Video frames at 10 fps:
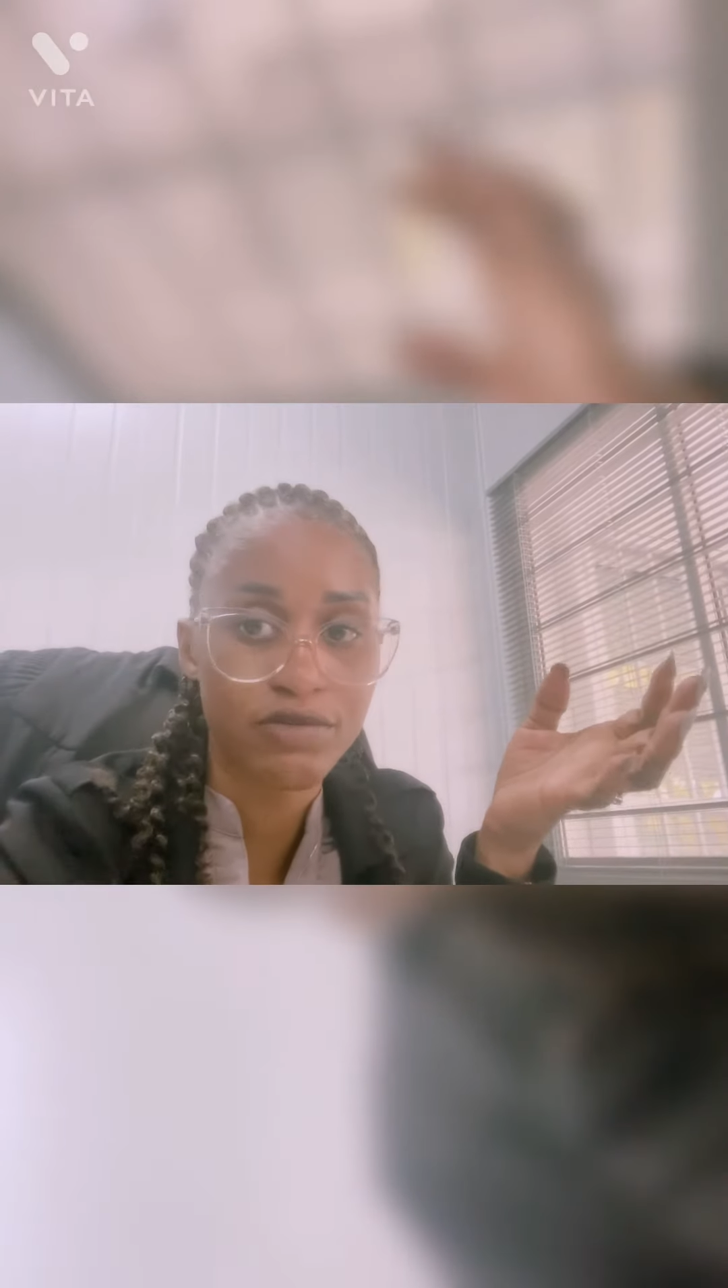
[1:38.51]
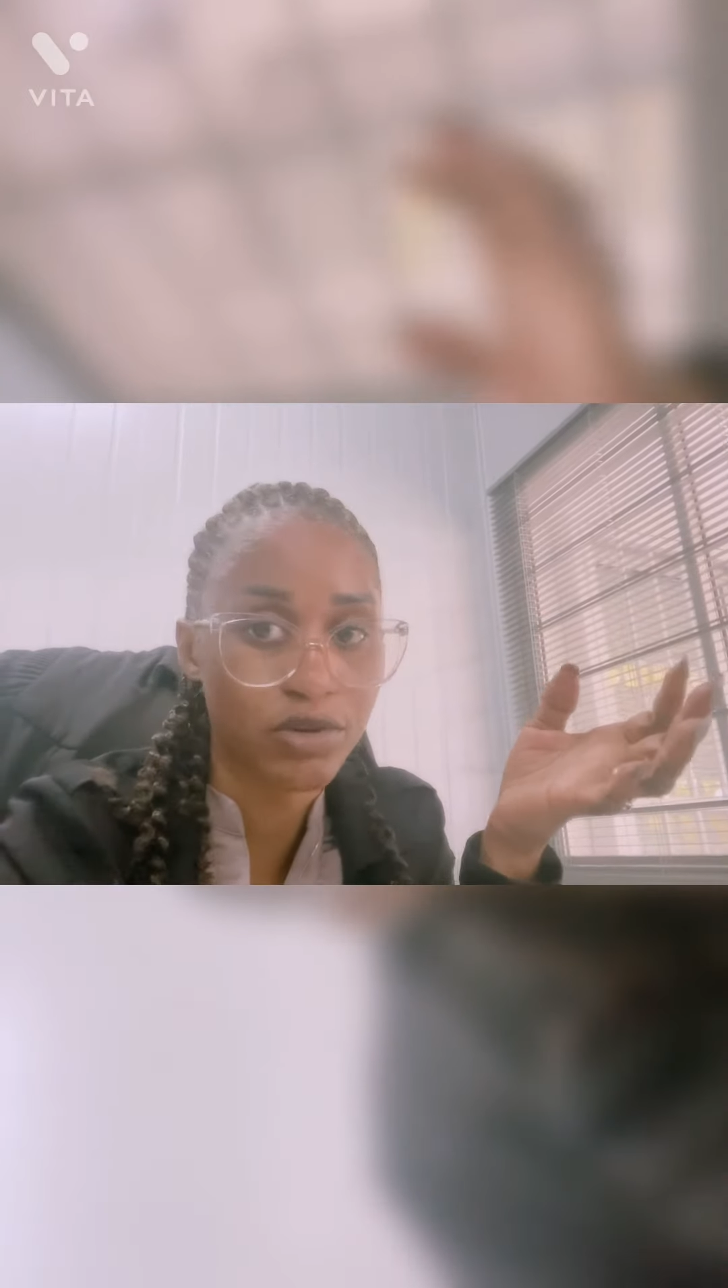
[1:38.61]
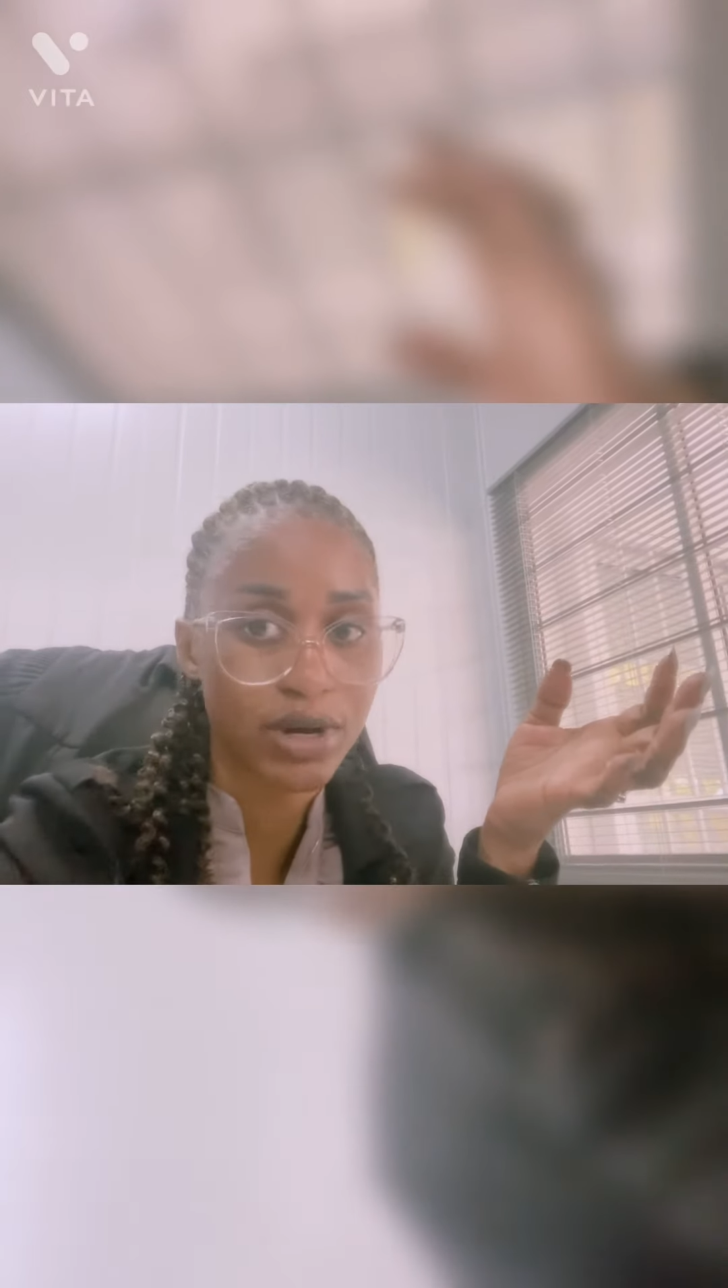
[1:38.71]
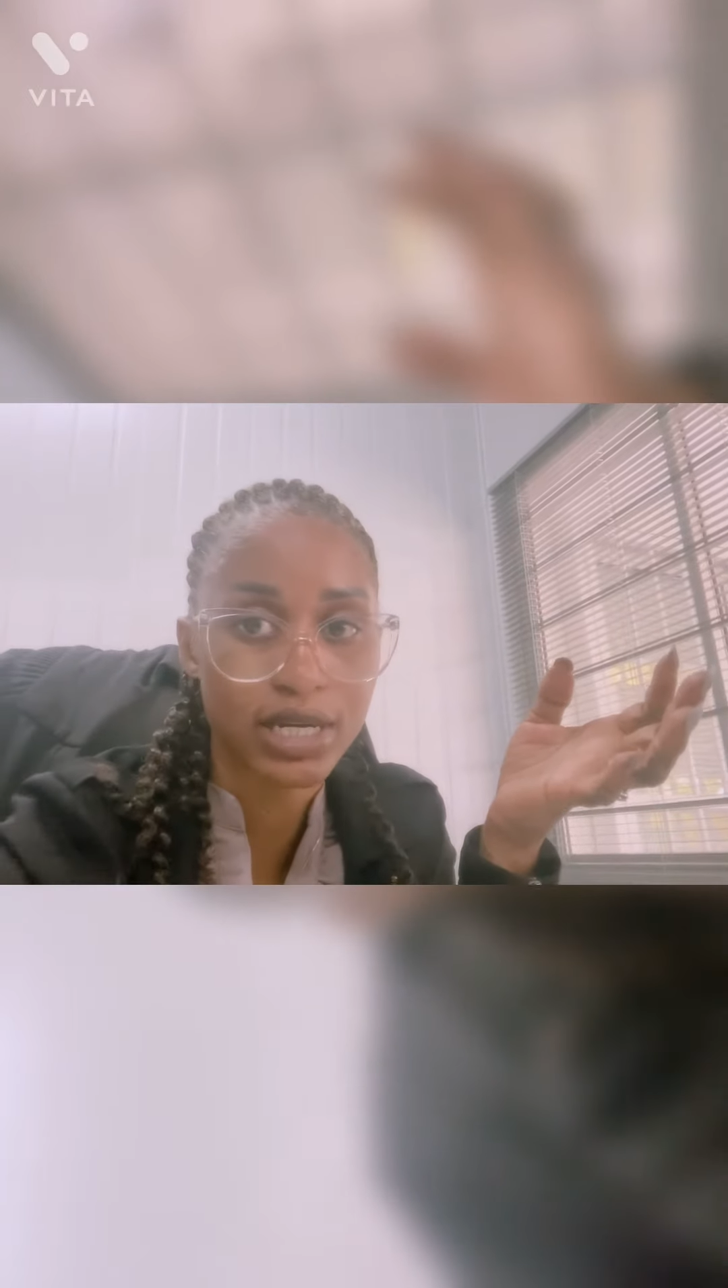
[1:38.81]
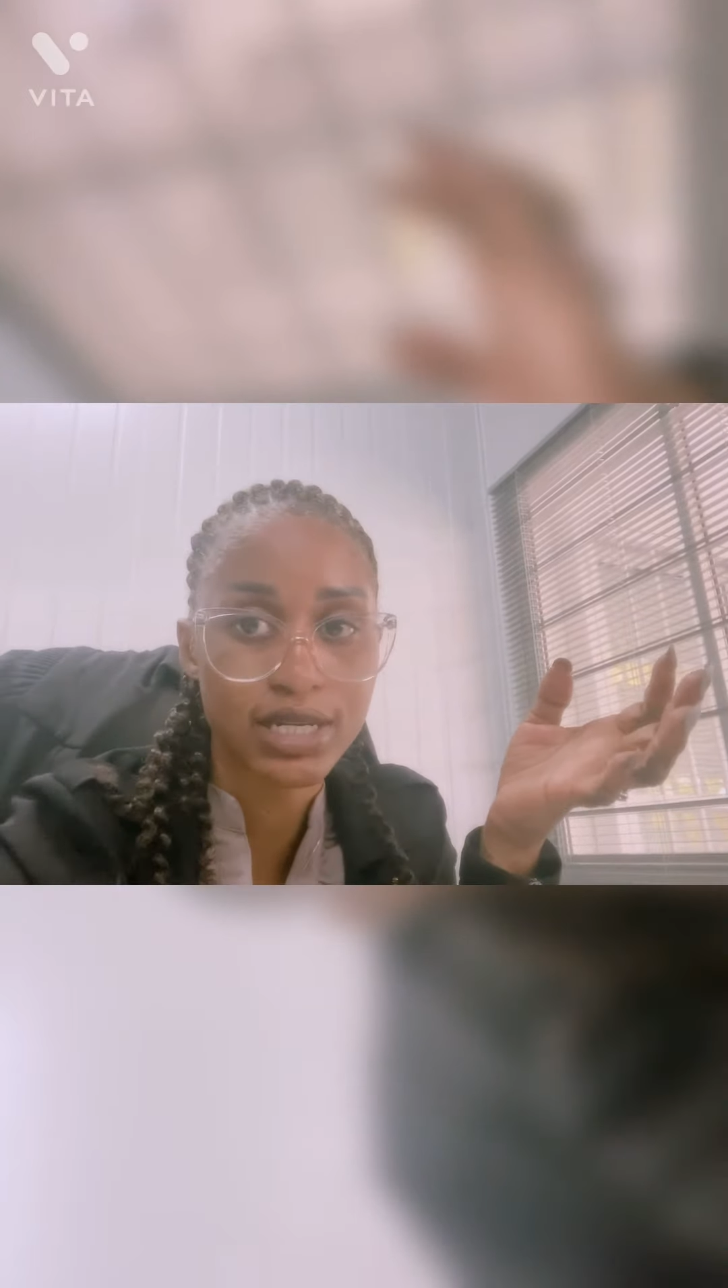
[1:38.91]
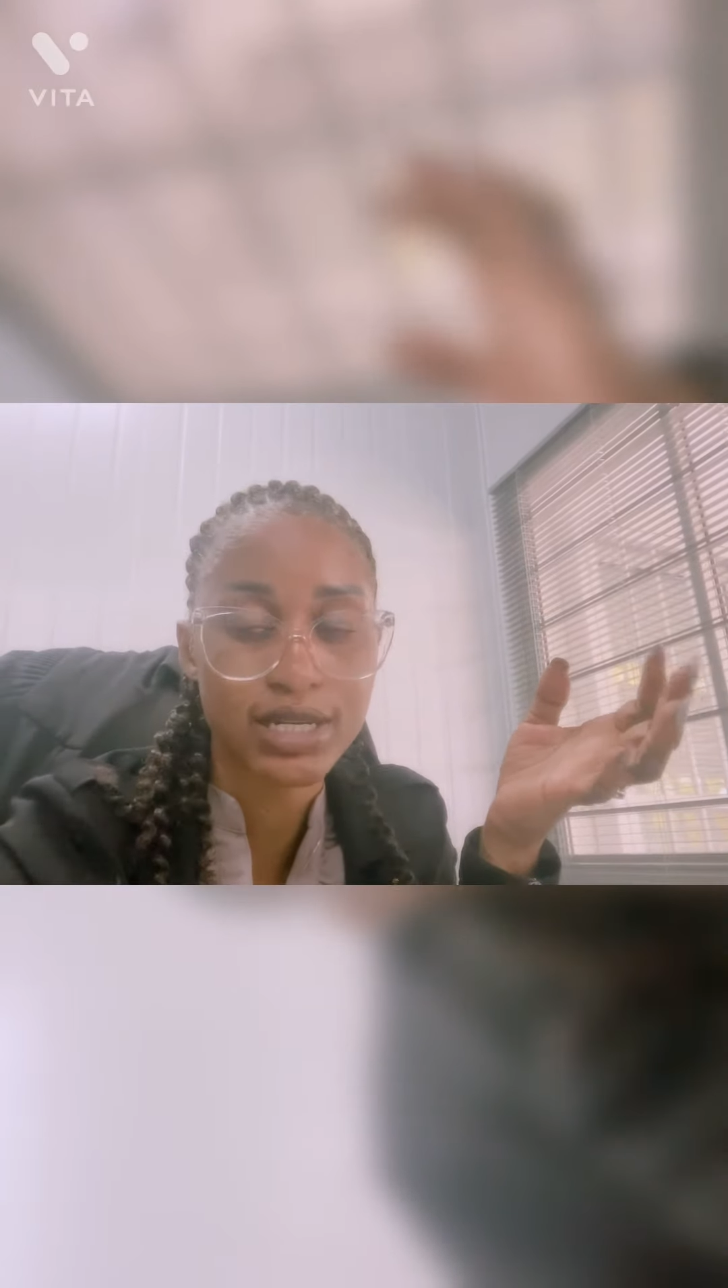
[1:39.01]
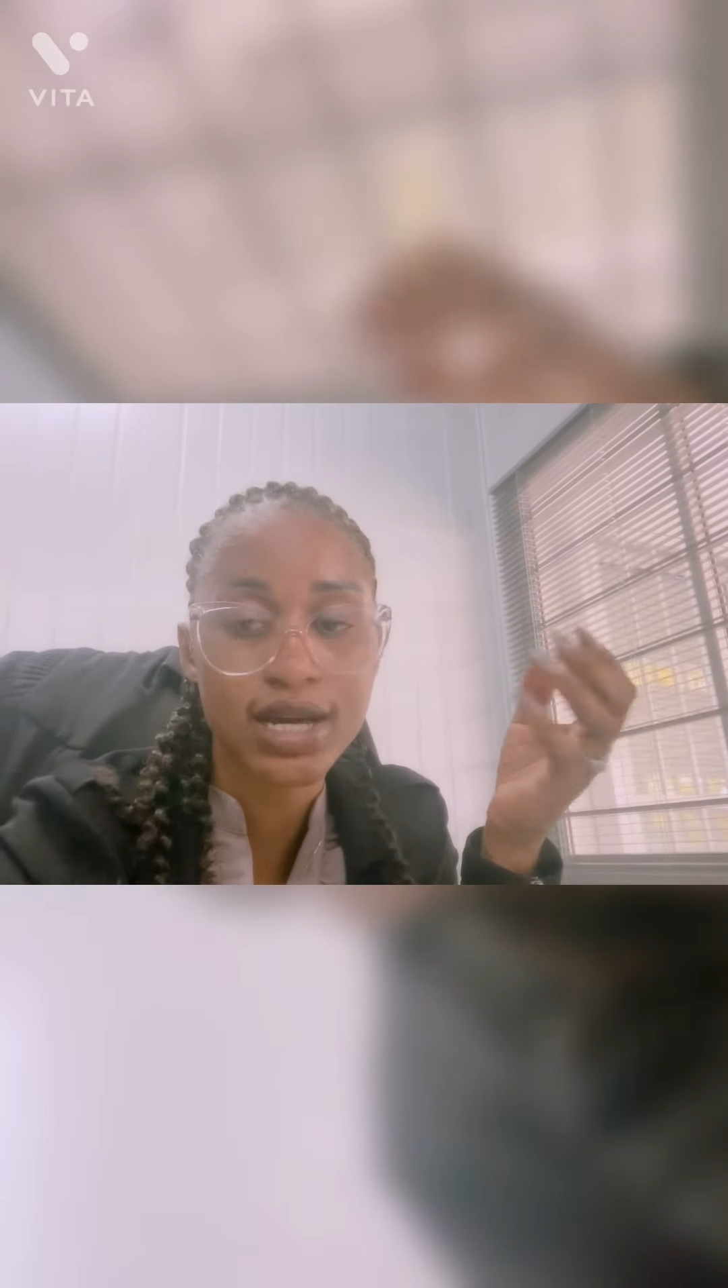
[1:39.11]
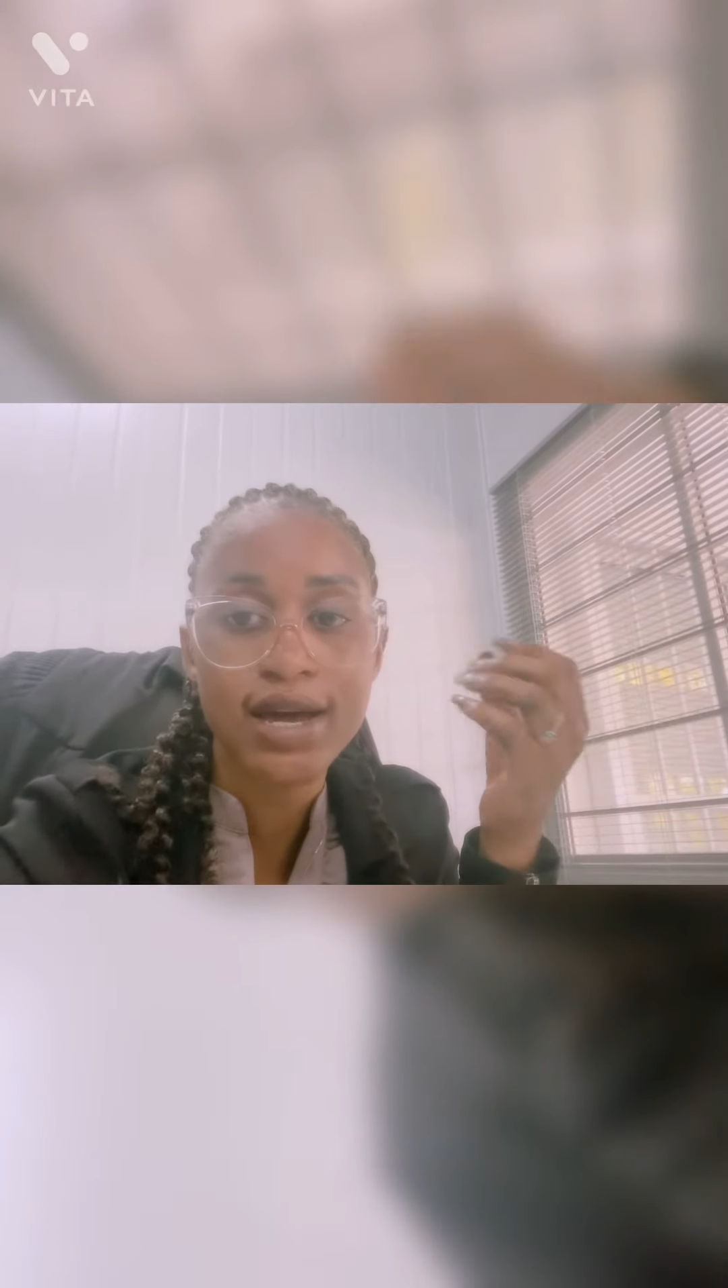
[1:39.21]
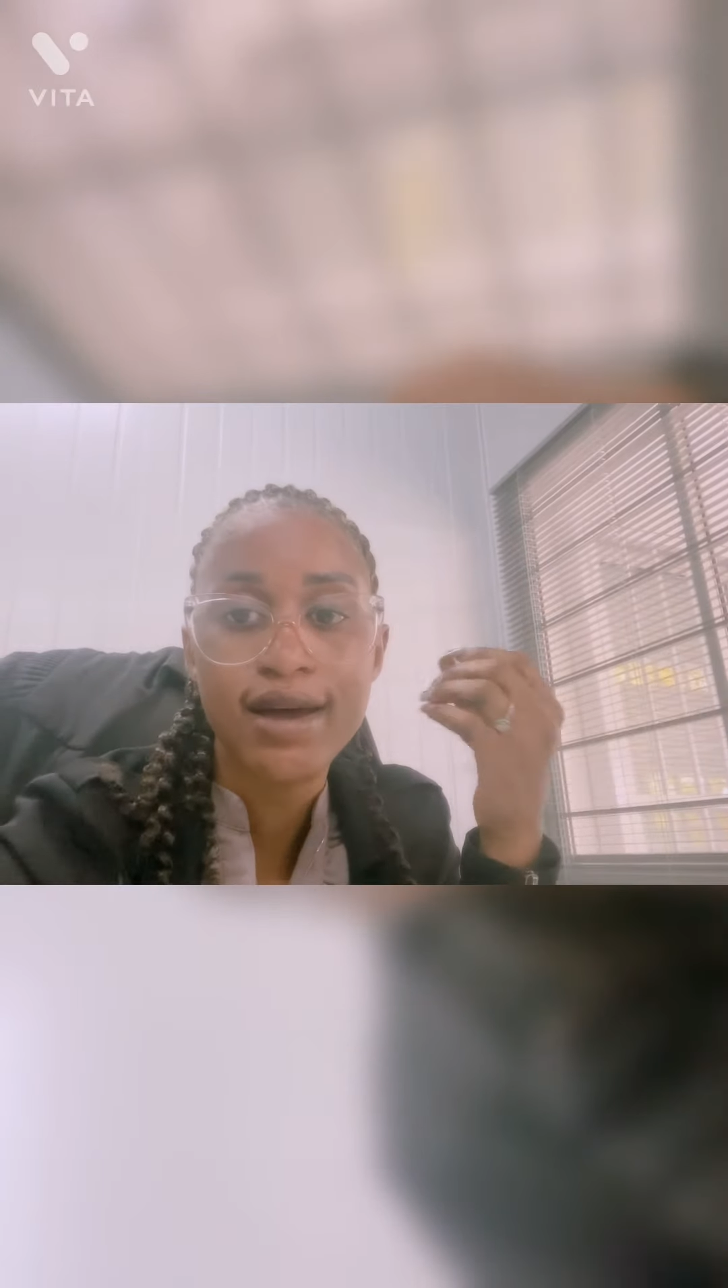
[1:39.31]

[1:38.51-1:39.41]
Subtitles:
for granted.